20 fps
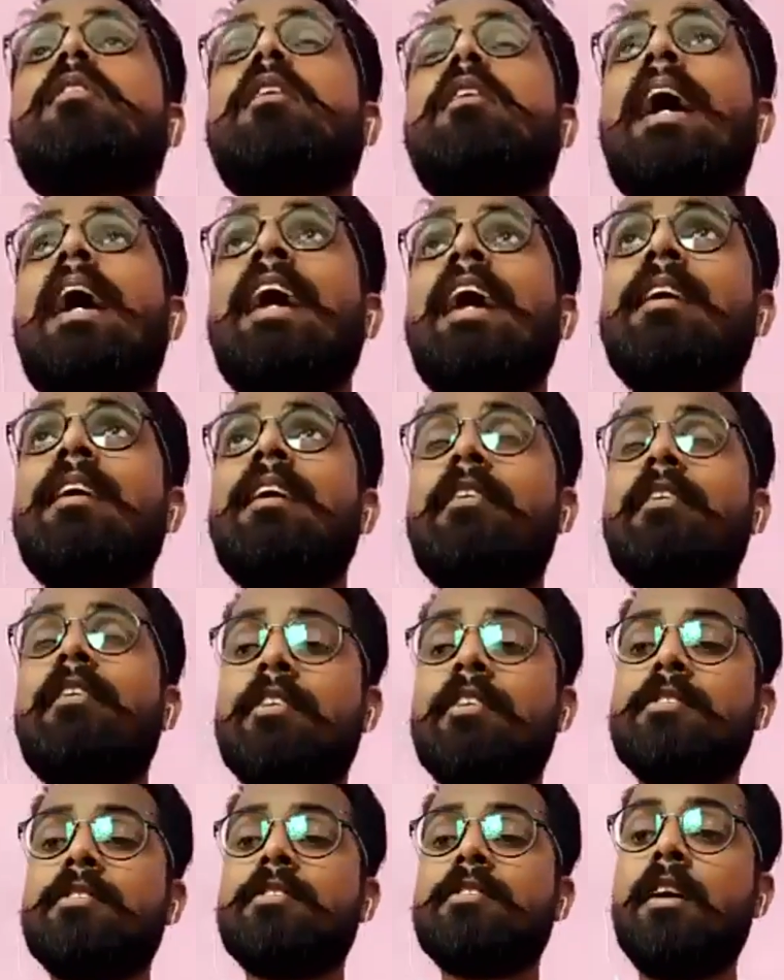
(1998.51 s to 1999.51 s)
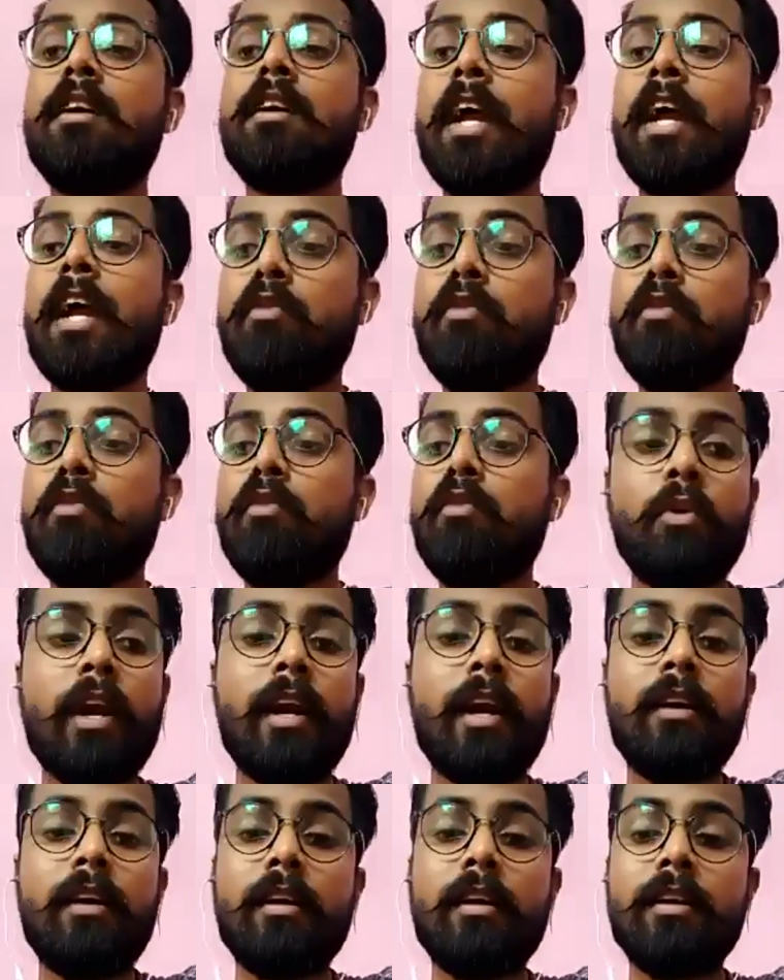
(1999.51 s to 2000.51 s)
end result that you want to get
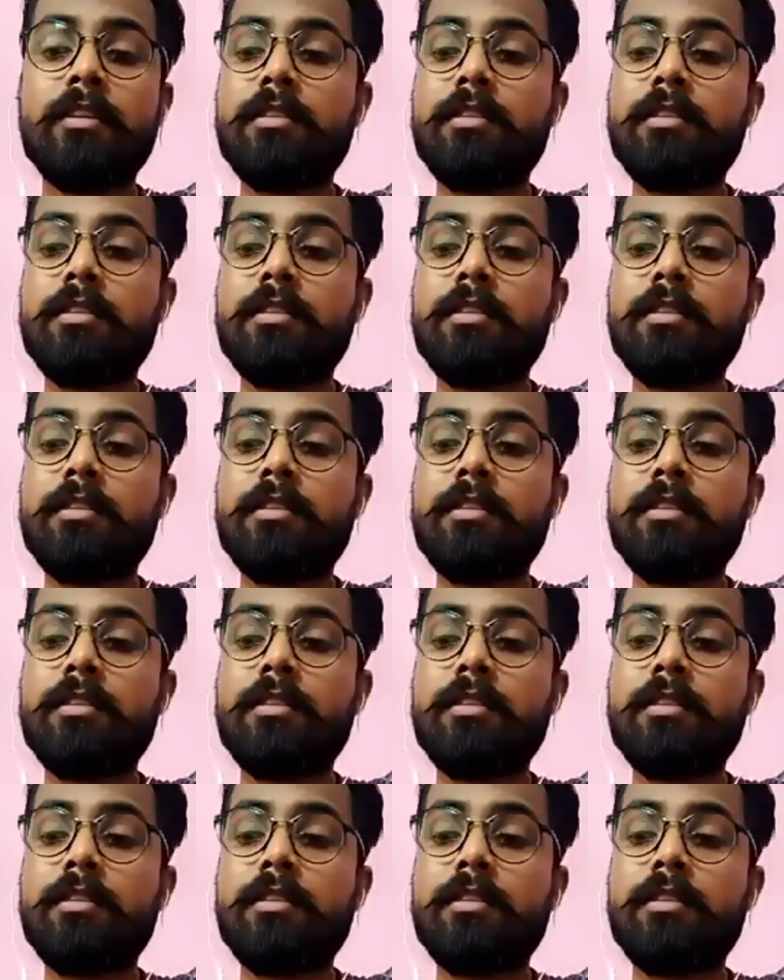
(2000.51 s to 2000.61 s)
is